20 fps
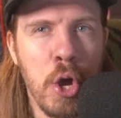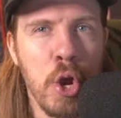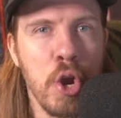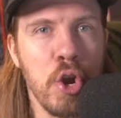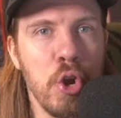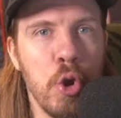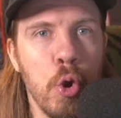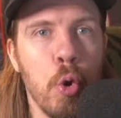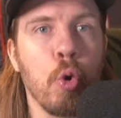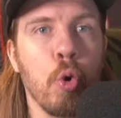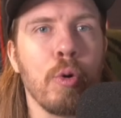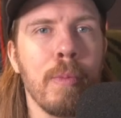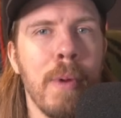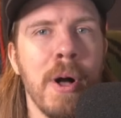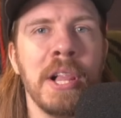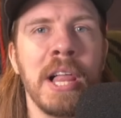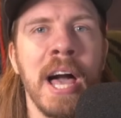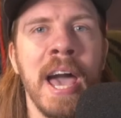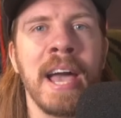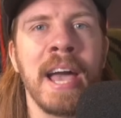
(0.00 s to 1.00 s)

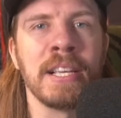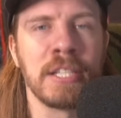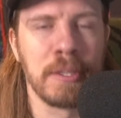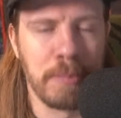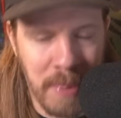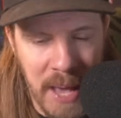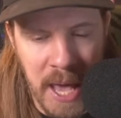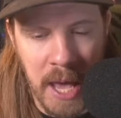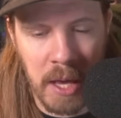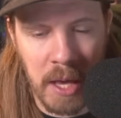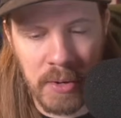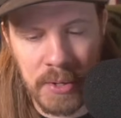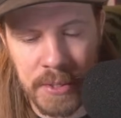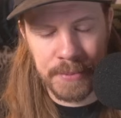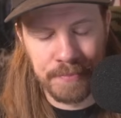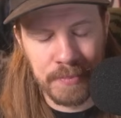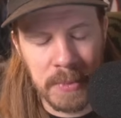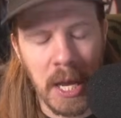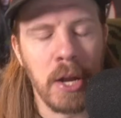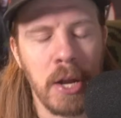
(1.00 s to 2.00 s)
normal ass band.
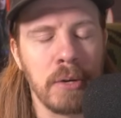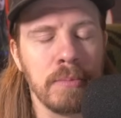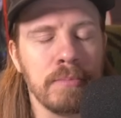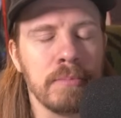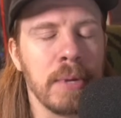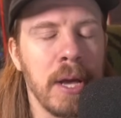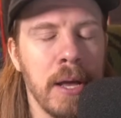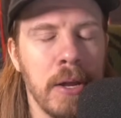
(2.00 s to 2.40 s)
I know.